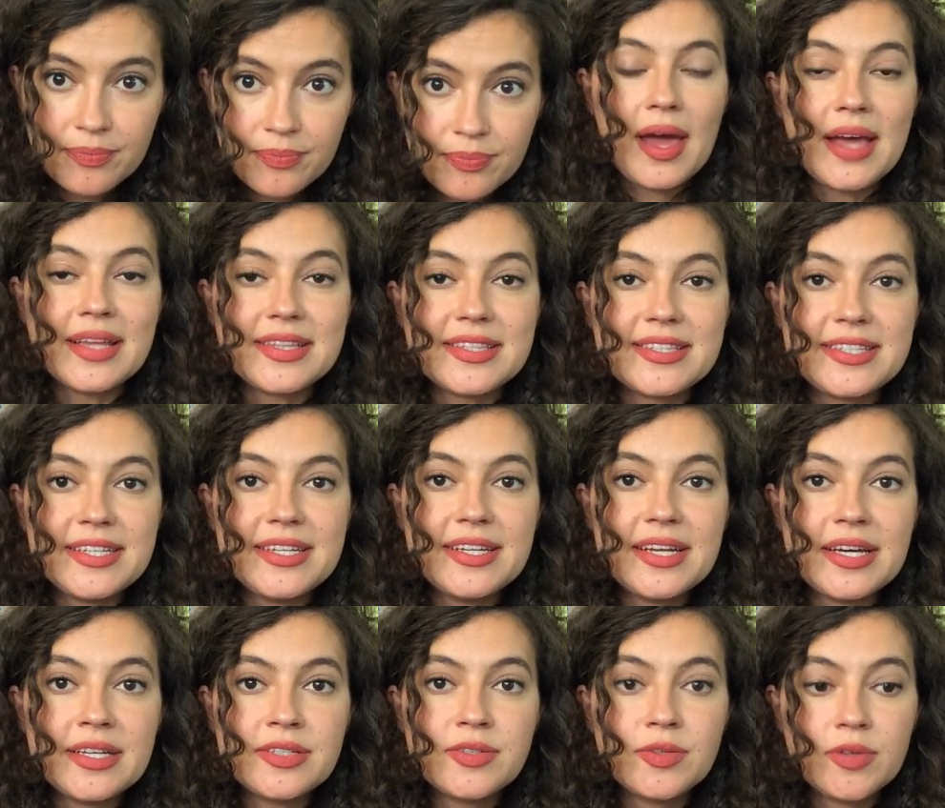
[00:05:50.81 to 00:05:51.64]
It's seen
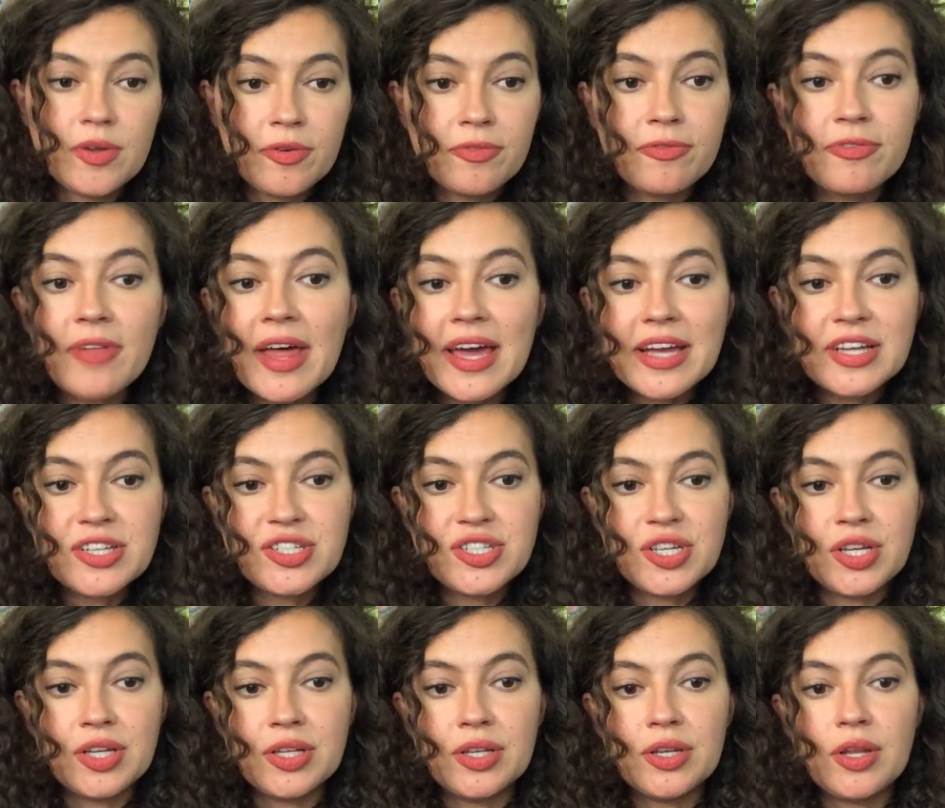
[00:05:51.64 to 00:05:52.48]
as a
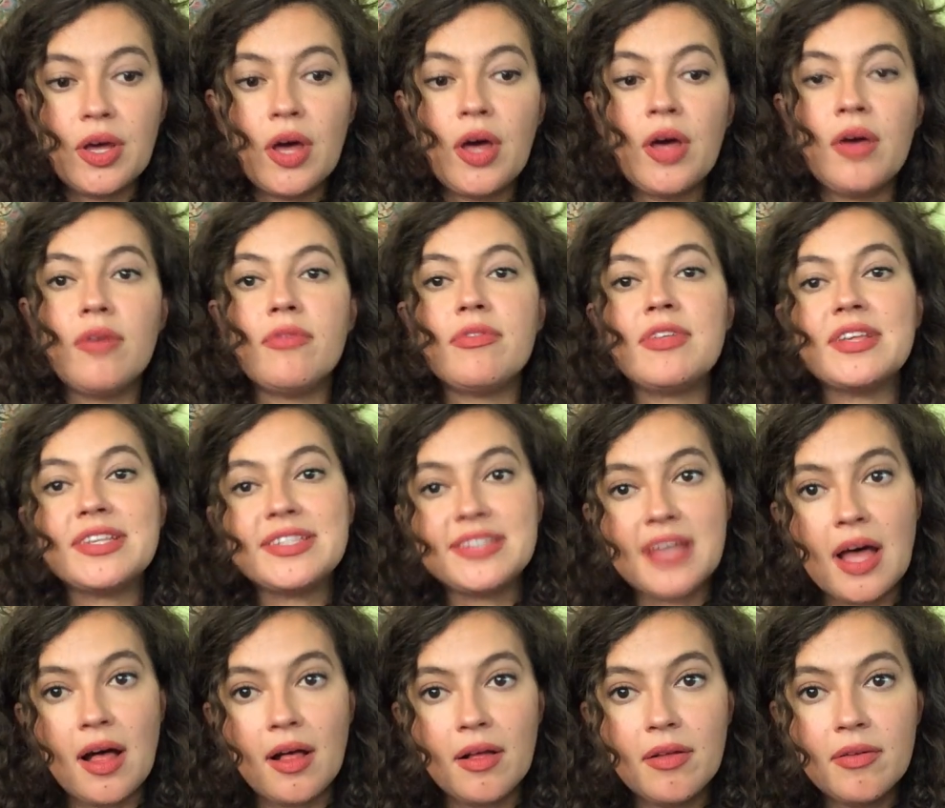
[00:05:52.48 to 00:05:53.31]
reflection of the
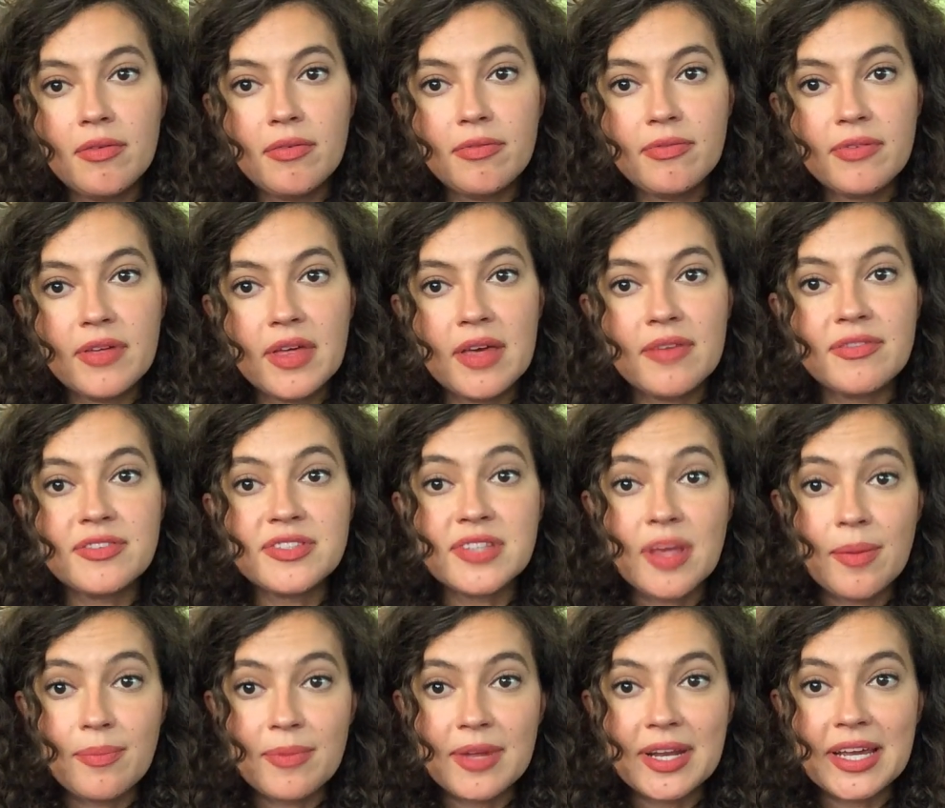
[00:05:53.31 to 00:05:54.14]
self if
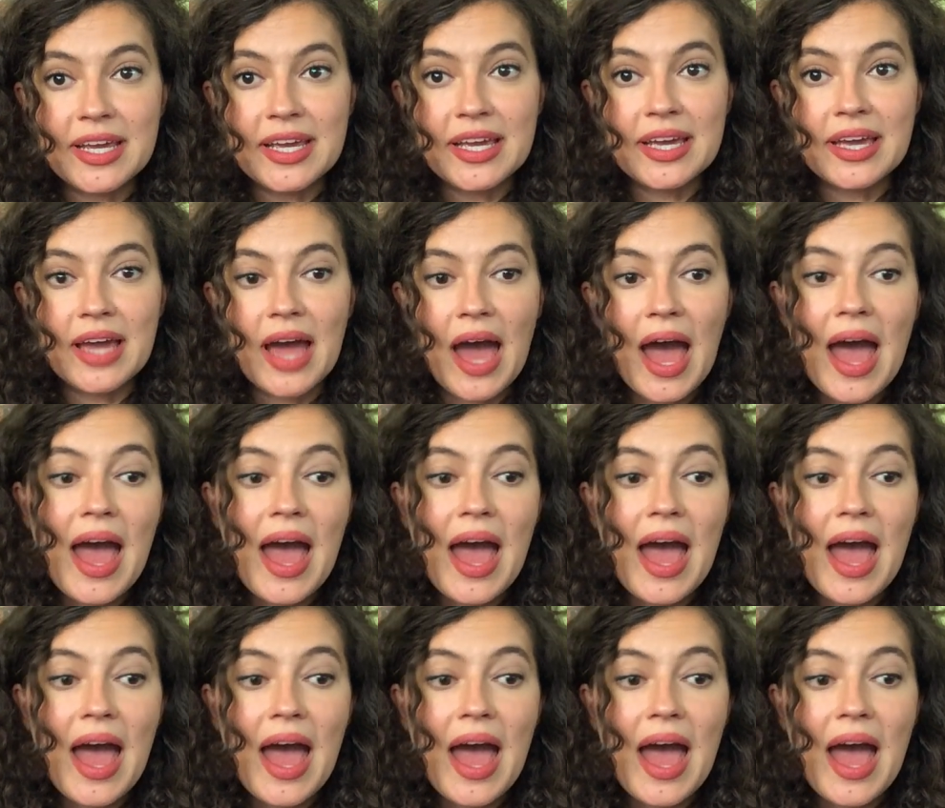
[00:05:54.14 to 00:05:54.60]
somebody